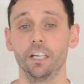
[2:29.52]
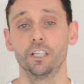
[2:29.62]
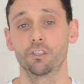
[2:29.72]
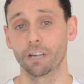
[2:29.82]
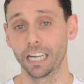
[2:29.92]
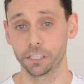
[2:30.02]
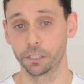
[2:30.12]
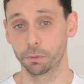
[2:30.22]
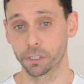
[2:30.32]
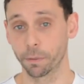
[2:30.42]

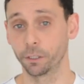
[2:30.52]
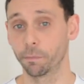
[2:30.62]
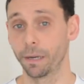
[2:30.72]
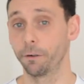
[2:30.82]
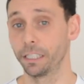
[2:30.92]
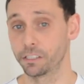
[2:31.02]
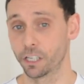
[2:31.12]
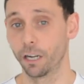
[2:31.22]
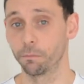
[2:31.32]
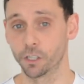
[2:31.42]
strategies we spoke about in
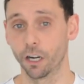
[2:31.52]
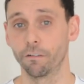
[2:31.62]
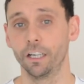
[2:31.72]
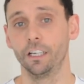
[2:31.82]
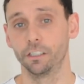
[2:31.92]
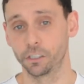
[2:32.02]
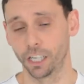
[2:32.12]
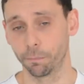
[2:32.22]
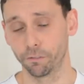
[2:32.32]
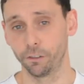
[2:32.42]
terms of the
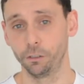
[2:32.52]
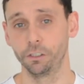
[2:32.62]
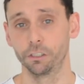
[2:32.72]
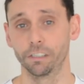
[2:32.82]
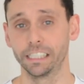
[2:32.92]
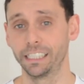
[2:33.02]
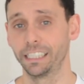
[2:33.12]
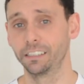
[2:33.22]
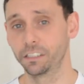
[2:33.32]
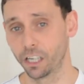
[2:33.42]
type of food that you're
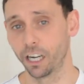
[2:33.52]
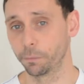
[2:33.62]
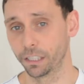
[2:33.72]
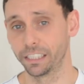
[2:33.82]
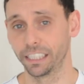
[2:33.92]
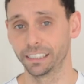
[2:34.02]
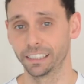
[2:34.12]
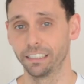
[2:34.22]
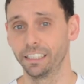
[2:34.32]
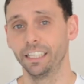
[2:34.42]
eating, the timing of the
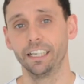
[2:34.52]
insulin.